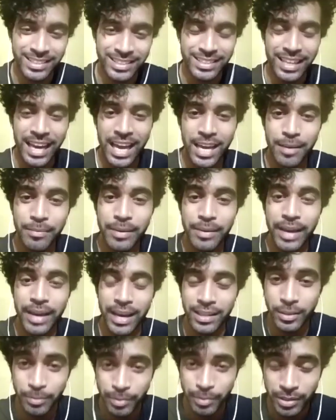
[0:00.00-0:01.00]
I have an elder
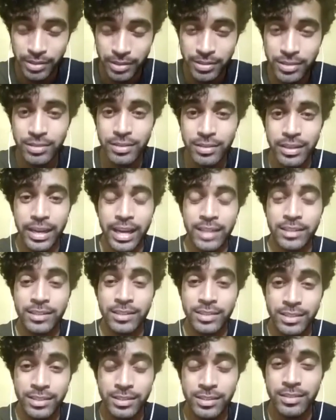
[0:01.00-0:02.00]
brother, elder
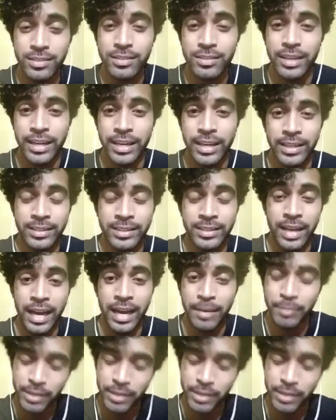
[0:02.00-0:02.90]
sister, and I'm the